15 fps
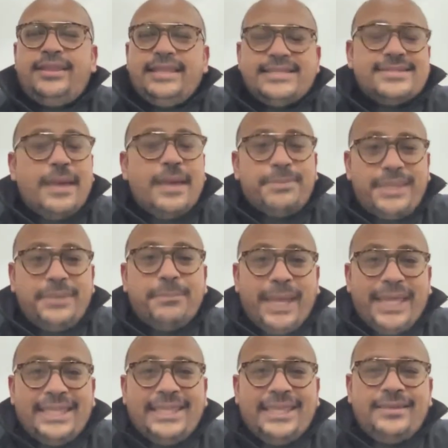there's something
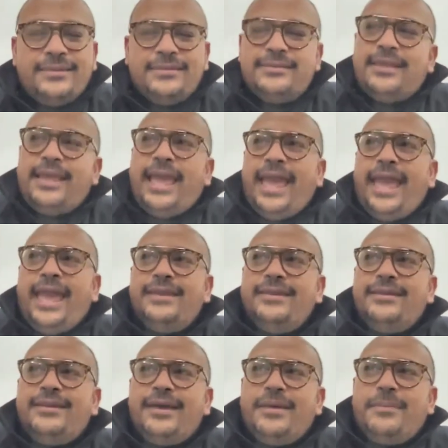baking,
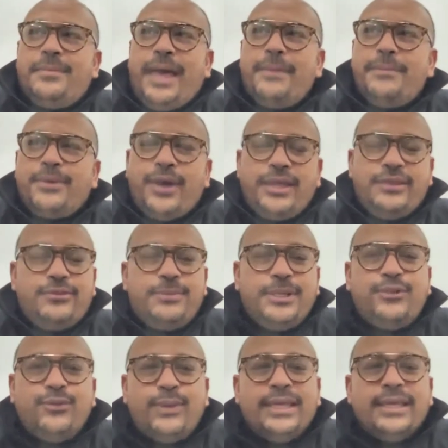and I'm going to be
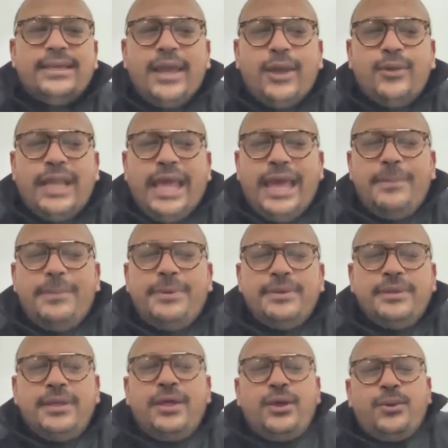doing a collab
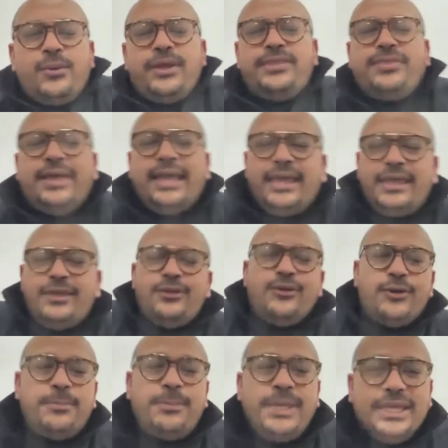with a
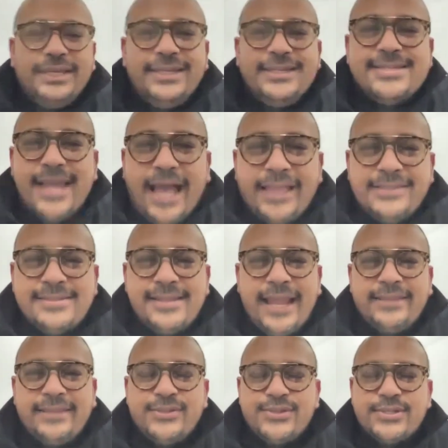European design
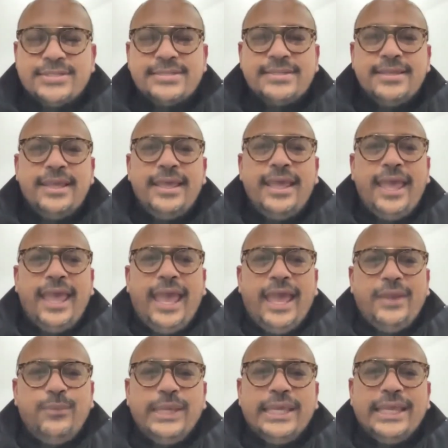strategist,
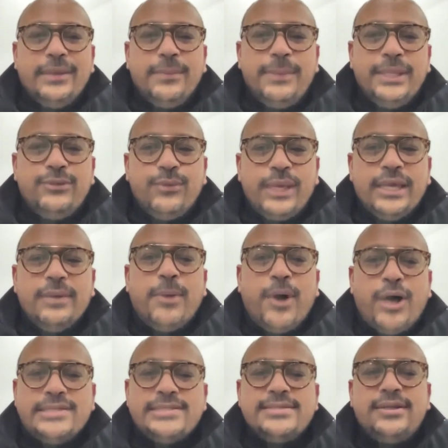and we're going to be doing a
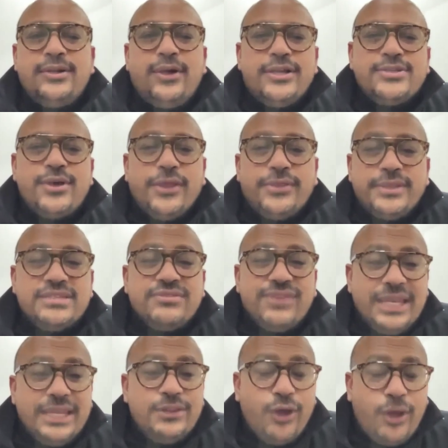masterclass on this
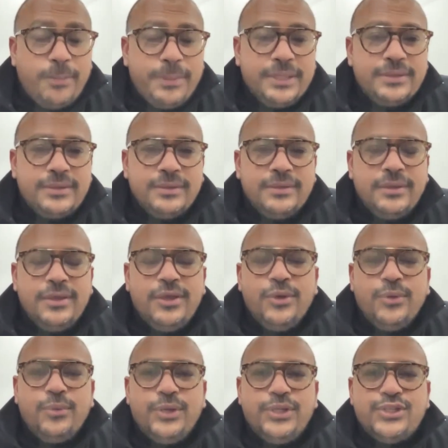very topic,
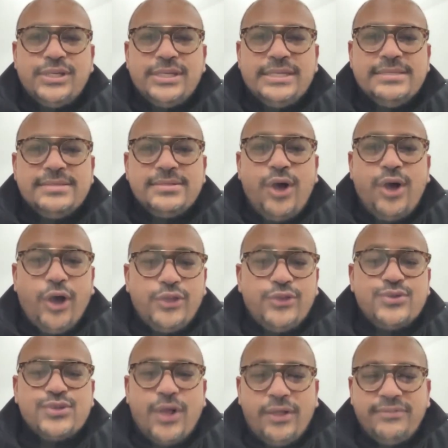which is, are
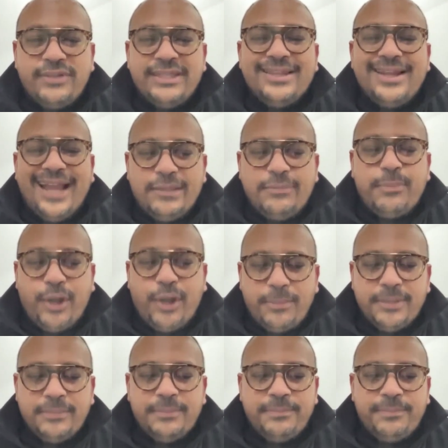you solving the right
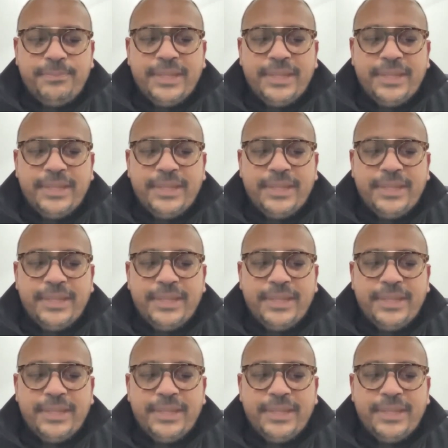problem?